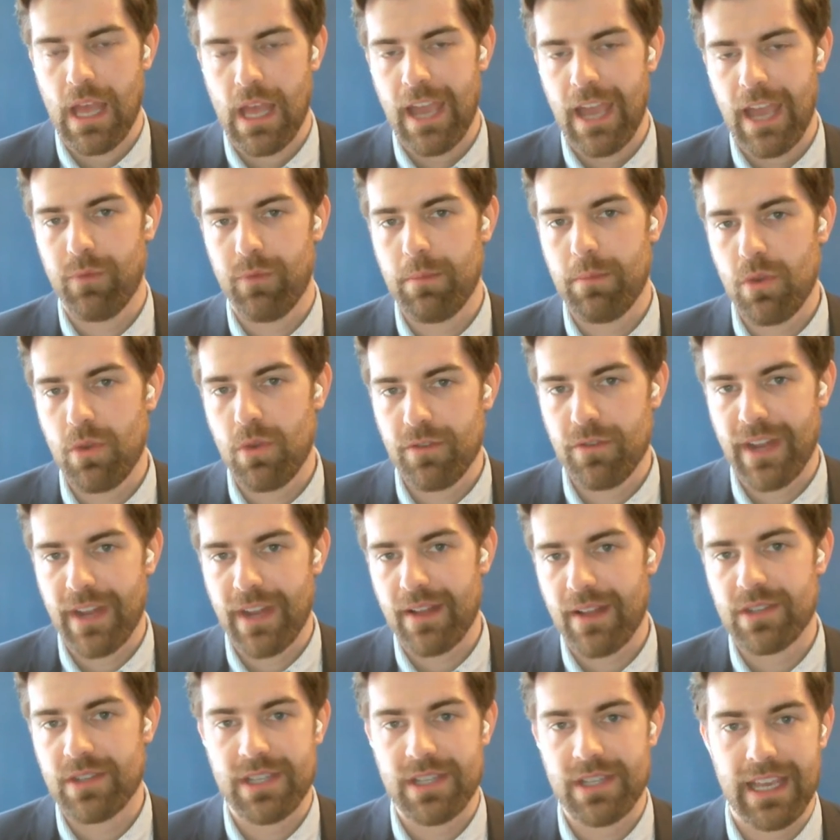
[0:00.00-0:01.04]
If we move
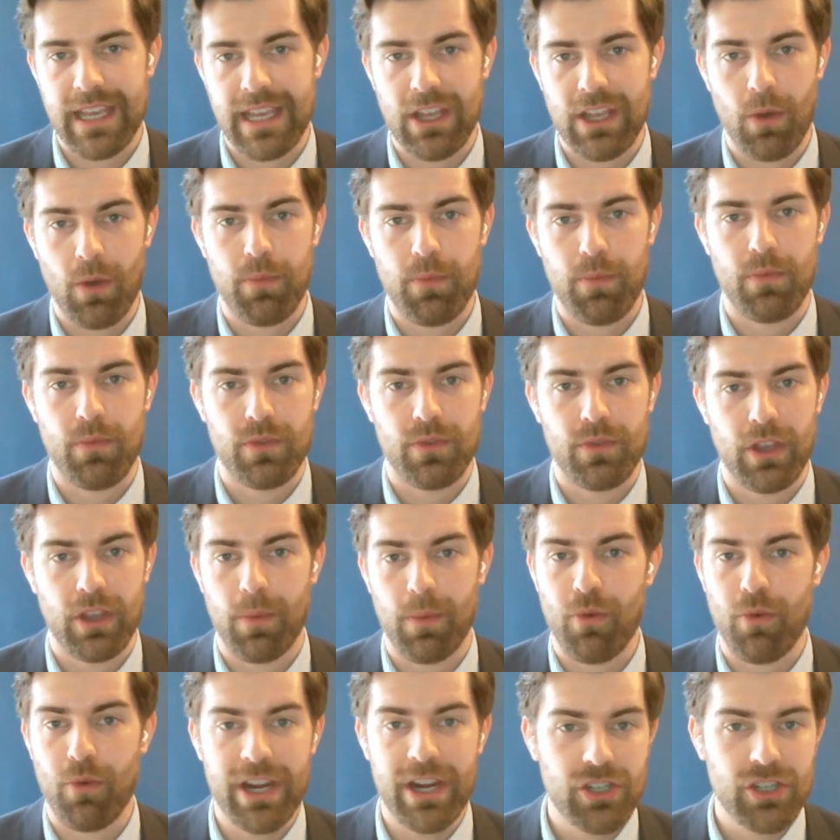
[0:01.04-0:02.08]
down to, say, the
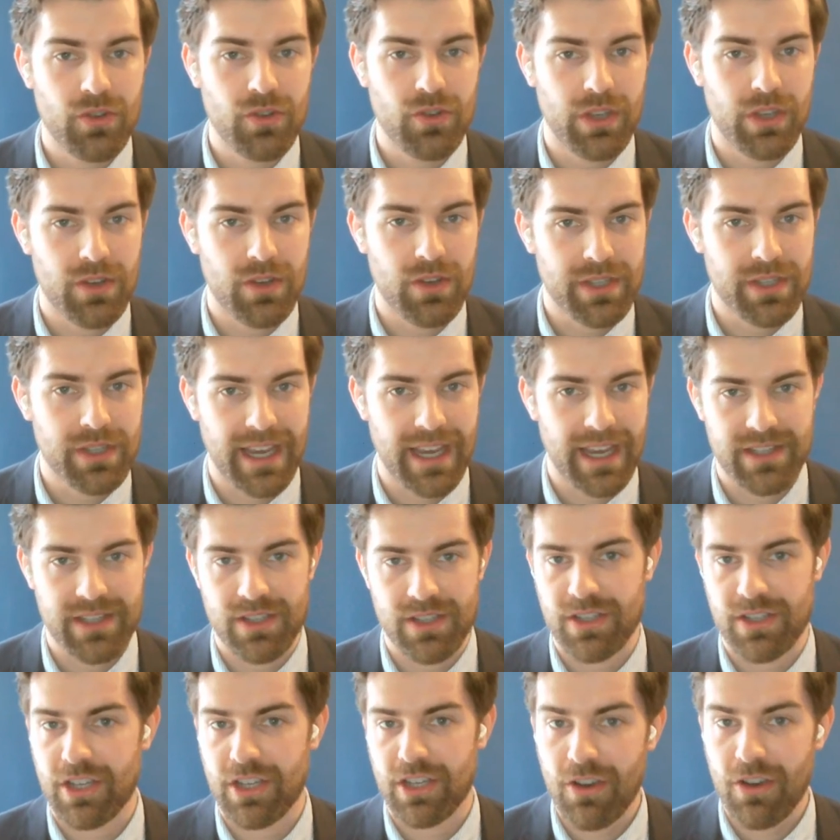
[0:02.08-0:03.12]
operational use case,
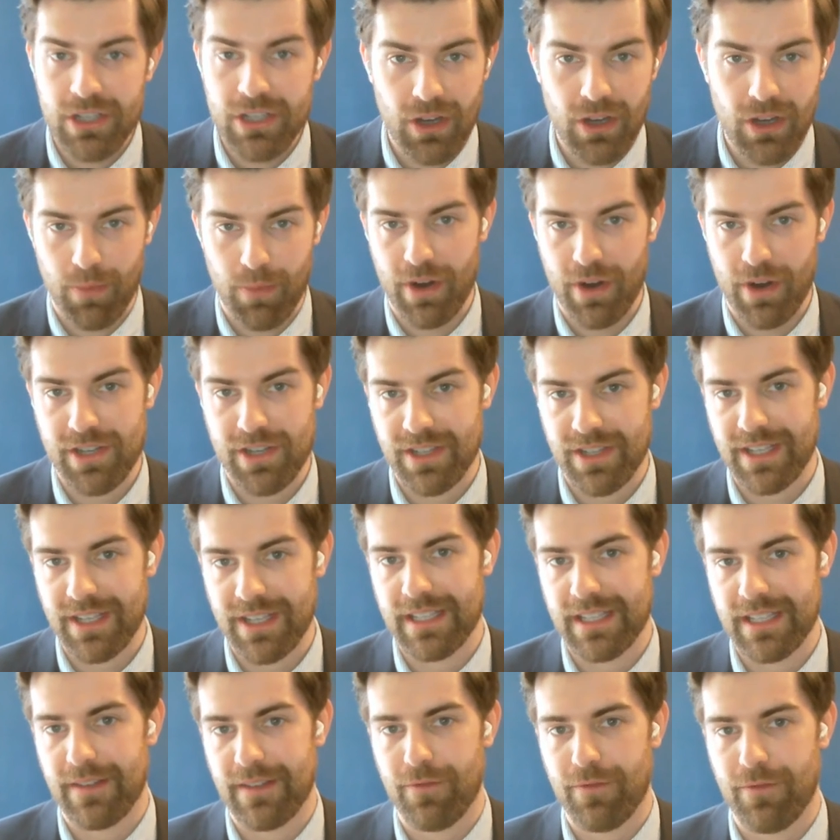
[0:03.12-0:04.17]
the security operations
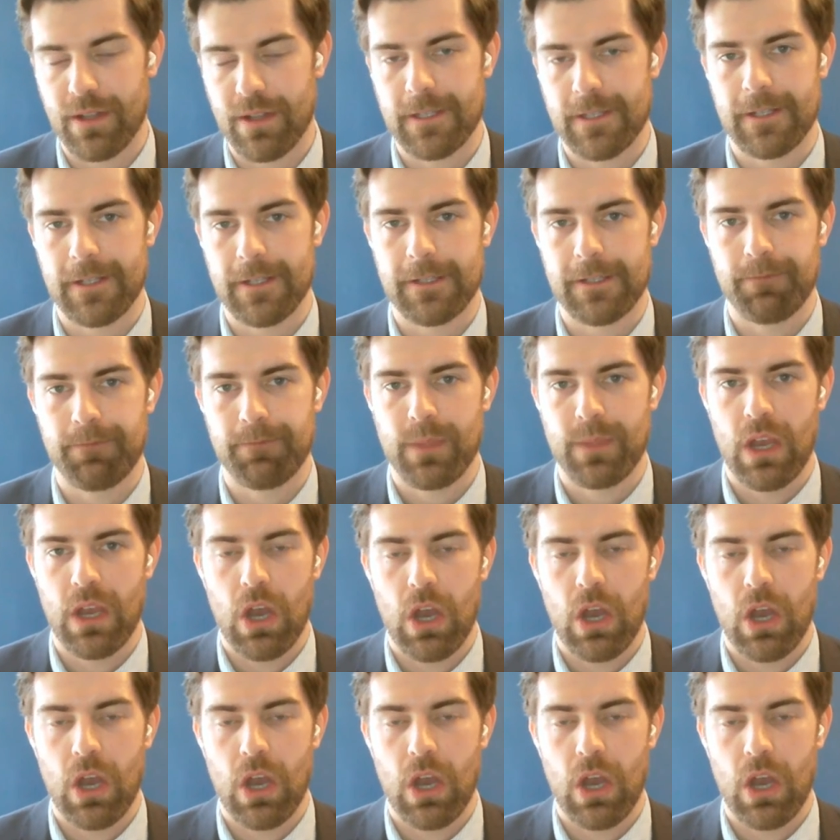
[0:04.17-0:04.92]
center, for instance,